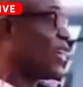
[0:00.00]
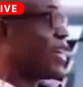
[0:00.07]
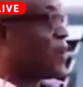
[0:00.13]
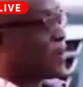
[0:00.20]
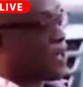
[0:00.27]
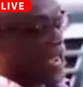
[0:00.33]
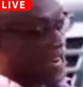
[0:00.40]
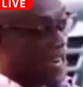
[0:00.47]

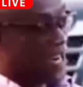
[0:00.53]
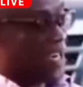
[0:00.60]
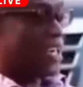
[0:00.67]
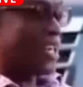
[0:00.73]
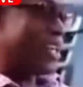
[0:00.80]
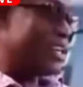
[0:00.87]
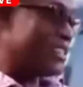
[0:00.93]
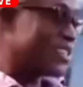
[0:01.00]
Ebi ana
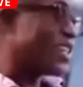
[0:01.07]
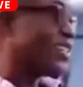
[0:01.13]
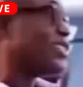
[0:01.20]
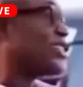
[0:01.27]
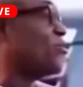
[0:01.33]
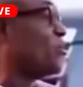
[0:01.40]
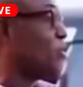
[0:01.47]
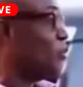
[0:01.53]

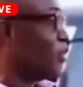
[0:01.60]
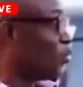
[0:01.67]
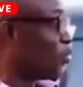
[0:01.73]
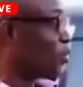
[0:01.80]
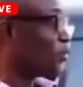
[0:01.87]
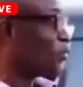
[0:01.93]
ensensem bebere